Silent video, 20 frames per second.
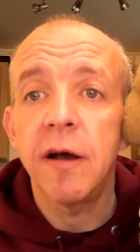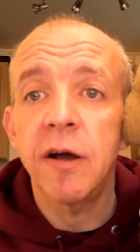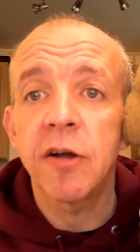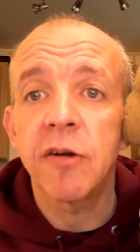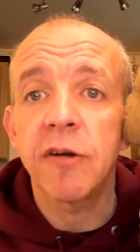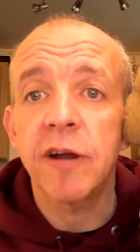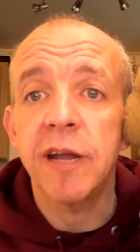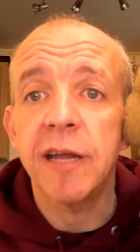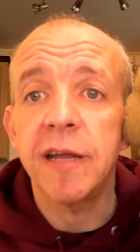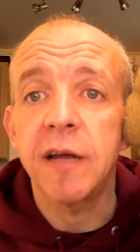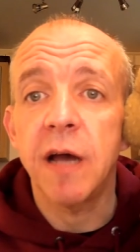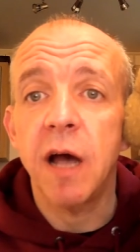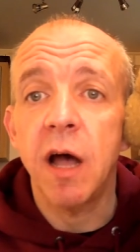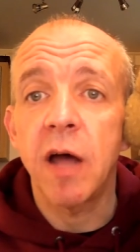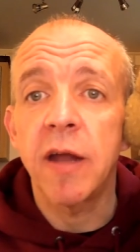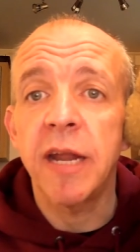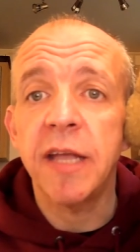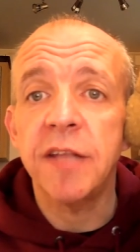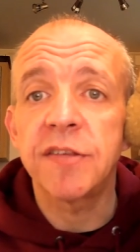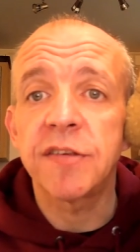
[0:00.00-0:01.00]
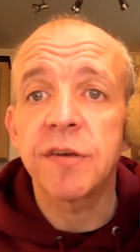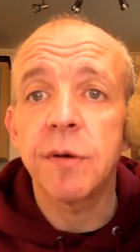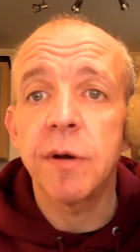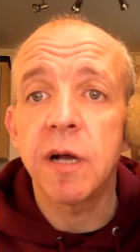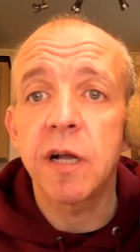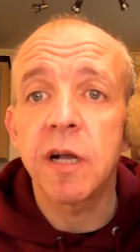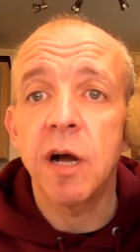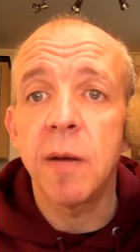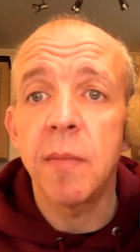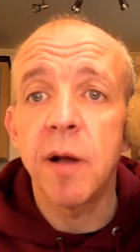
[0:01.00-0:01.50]
Agreed, I need to
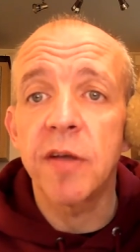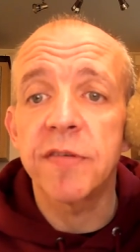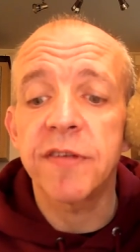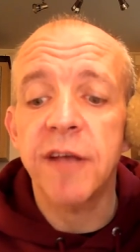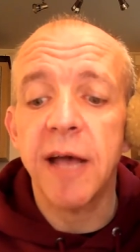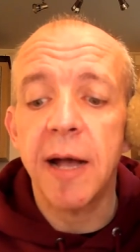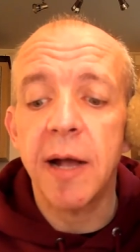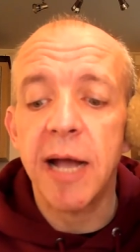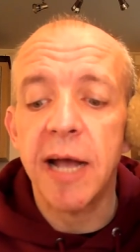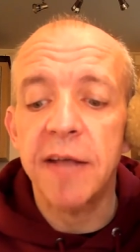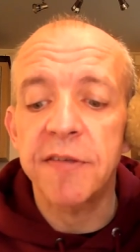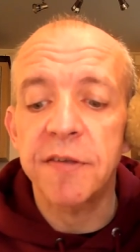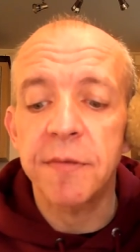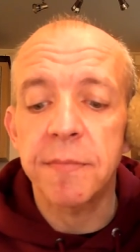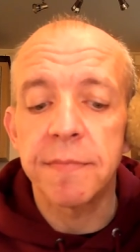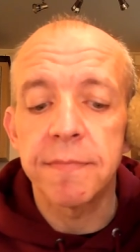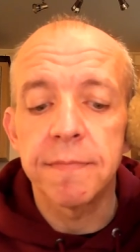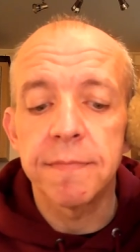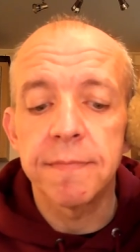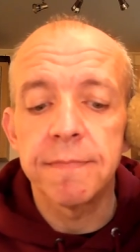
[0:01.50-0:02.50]
work on my sarcasm.